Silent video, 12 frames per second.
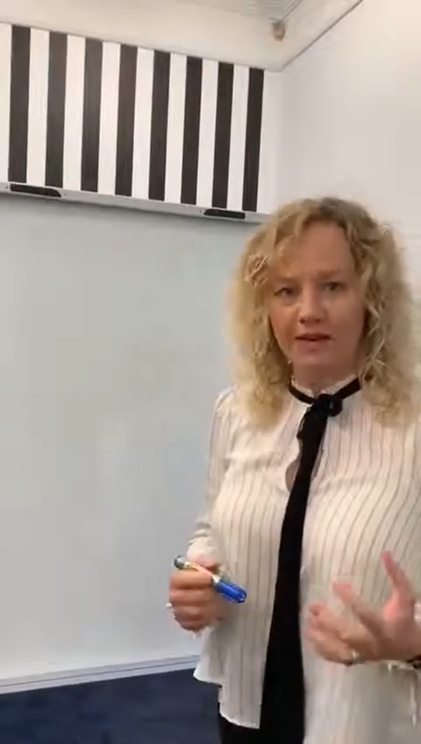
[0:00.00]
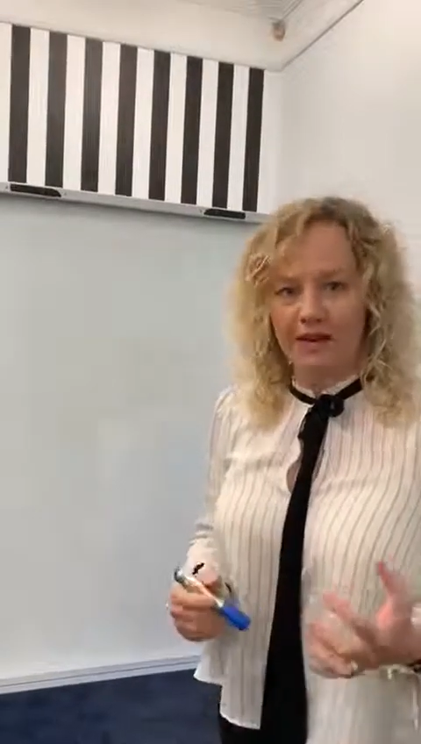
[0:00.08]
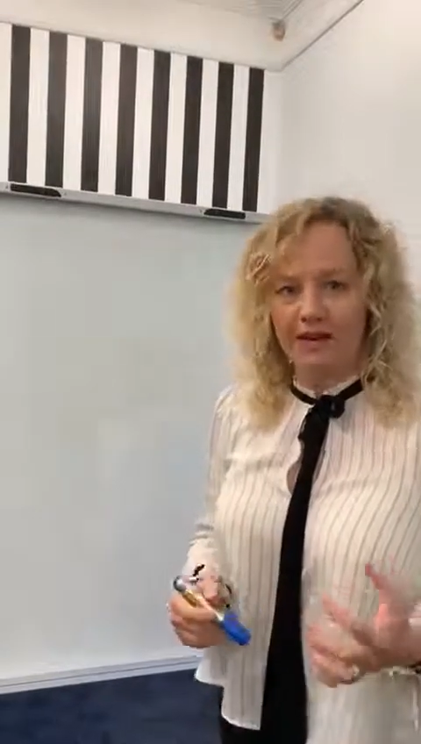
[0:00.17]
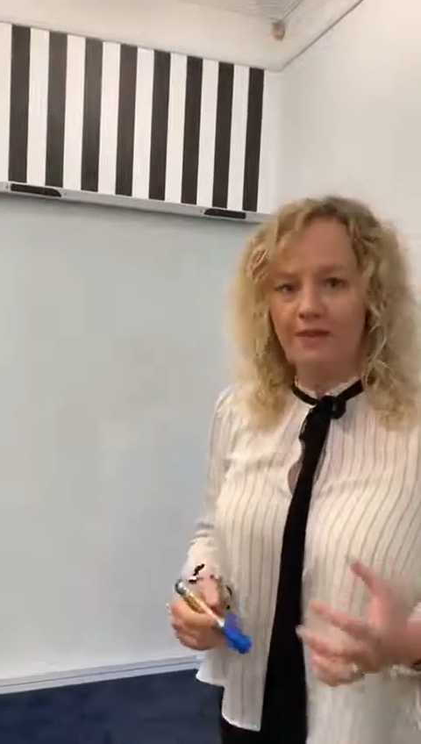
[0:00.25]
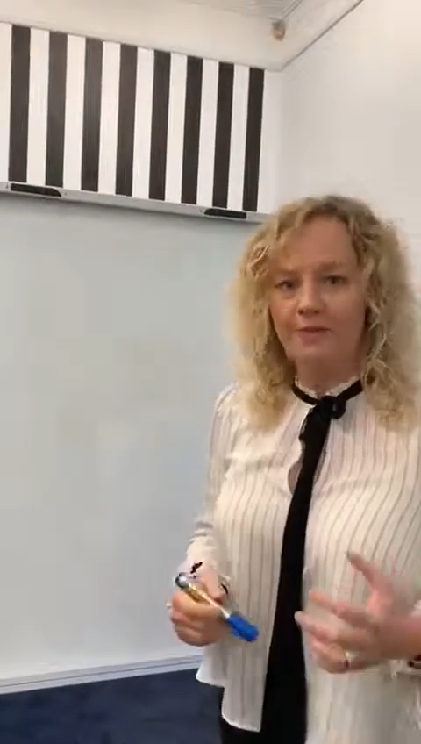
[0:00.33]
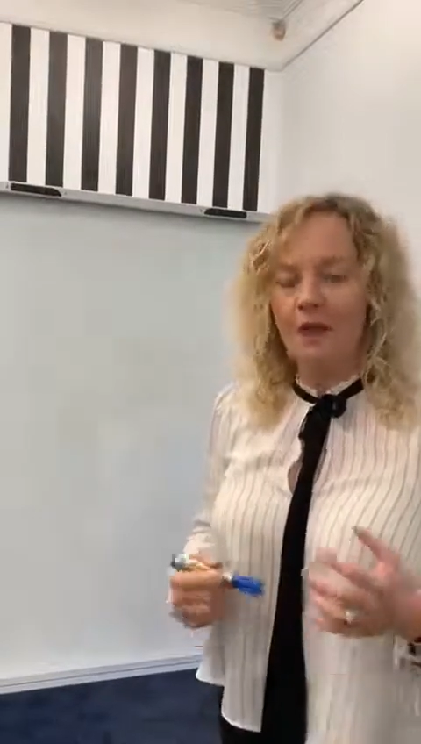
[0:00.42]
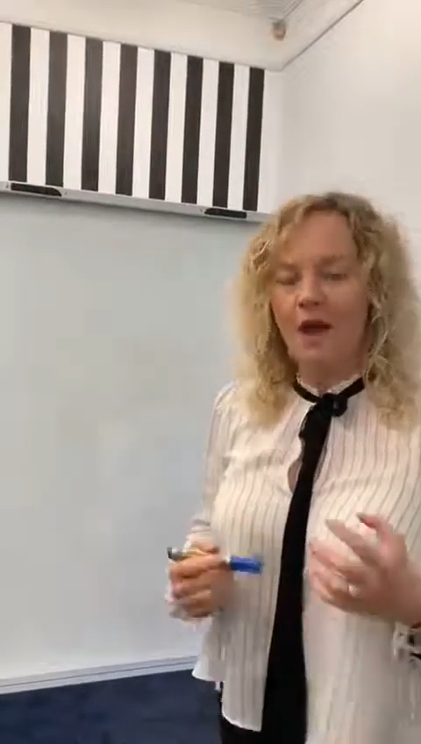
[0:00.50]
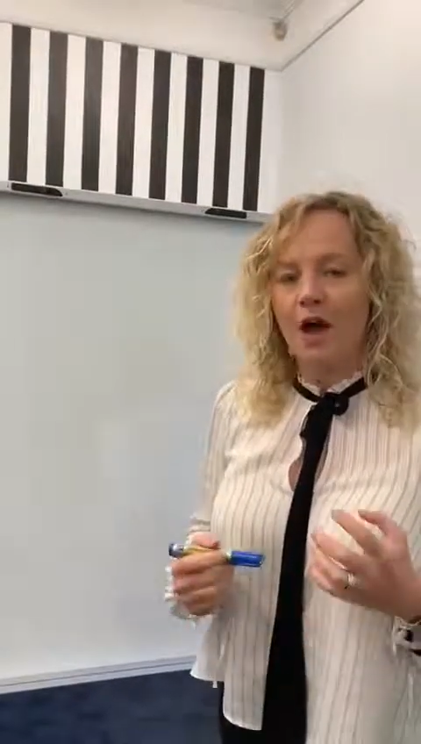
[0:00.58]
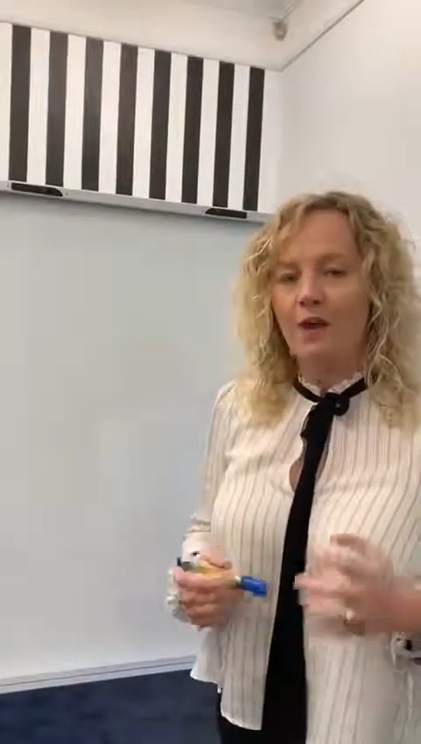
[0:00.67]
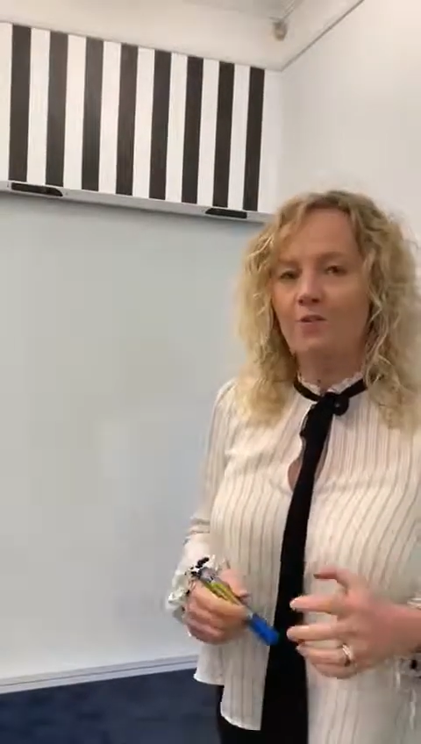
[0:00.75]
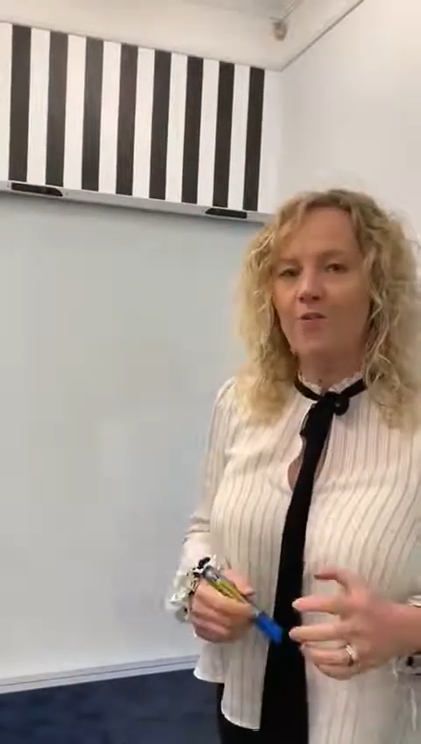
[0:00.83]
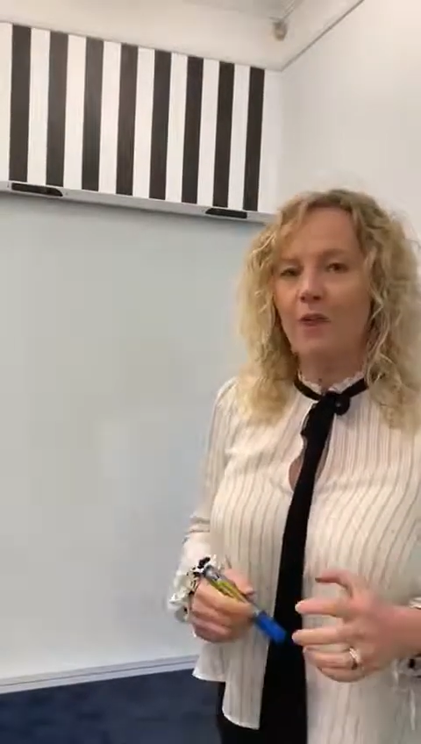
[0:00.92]
now
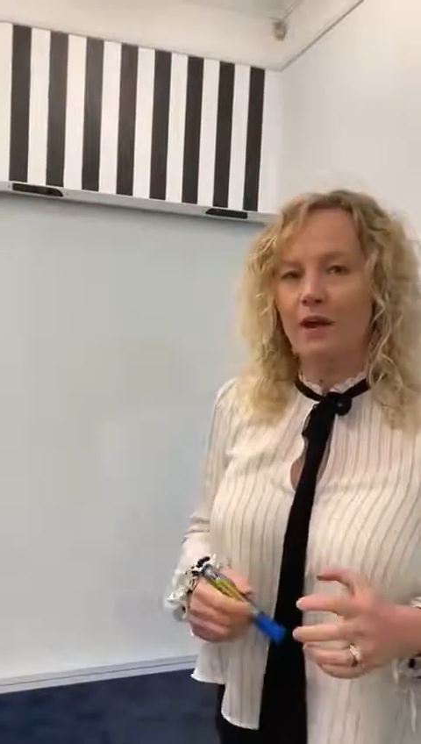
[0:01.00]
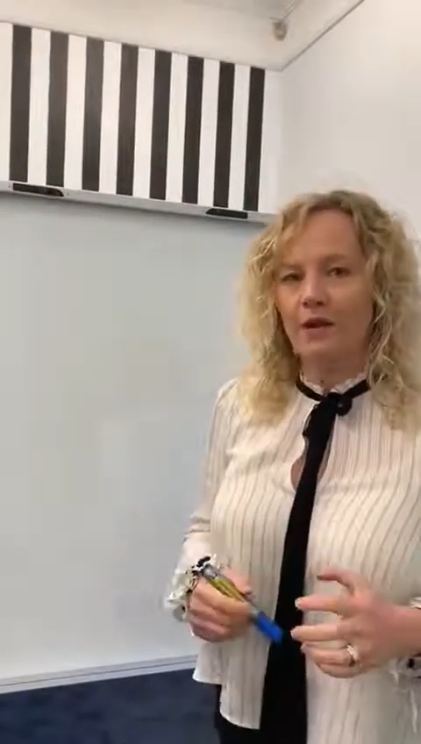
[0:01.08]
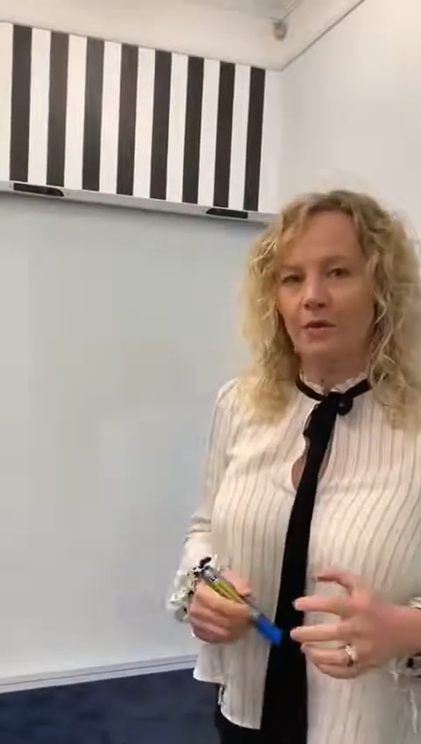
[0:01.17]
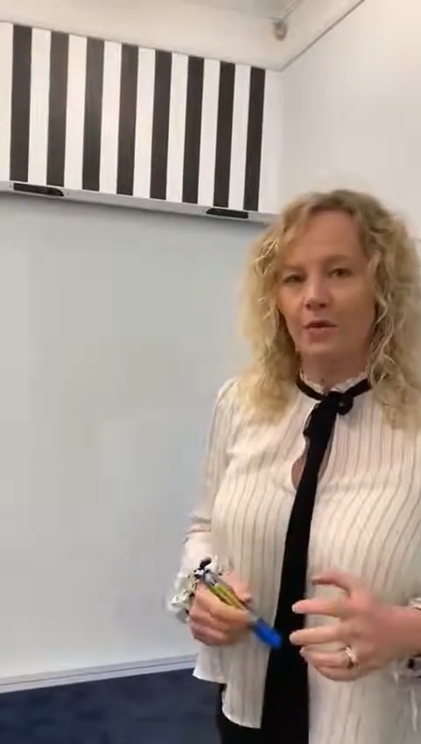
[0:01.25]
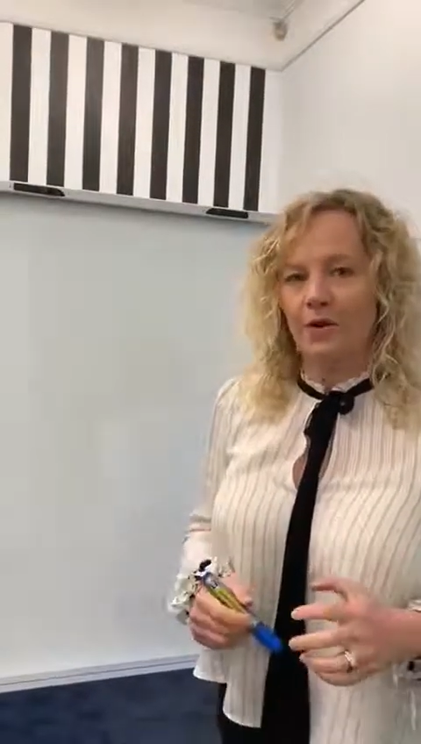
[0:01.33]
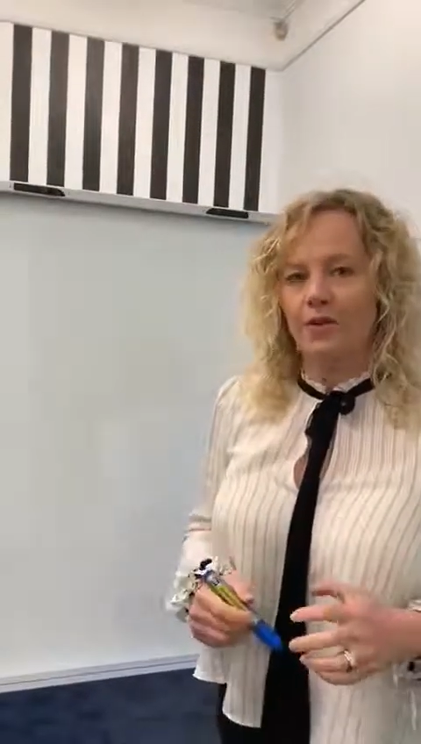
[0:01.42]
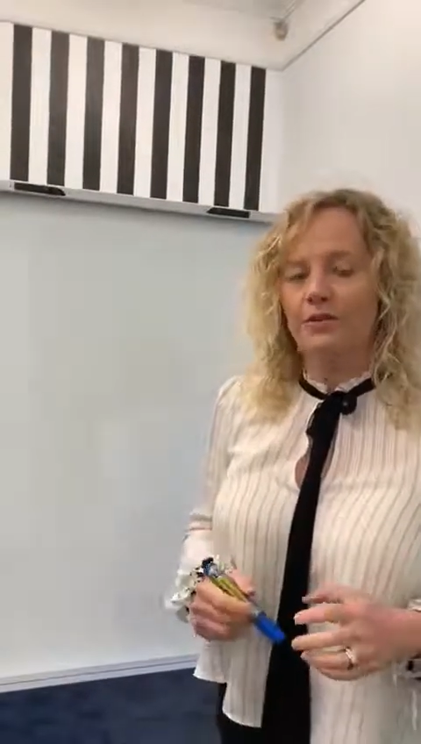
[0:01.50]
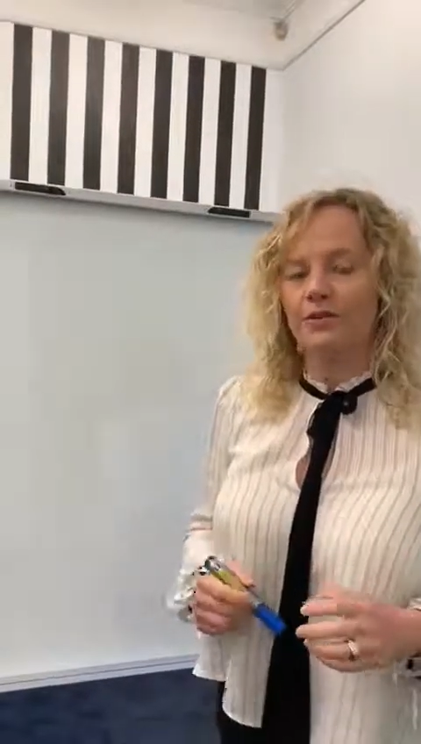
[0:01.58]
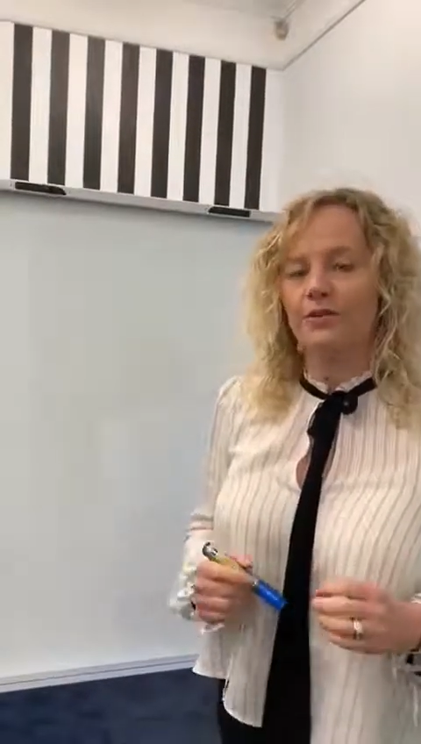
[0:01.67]
of the way it works.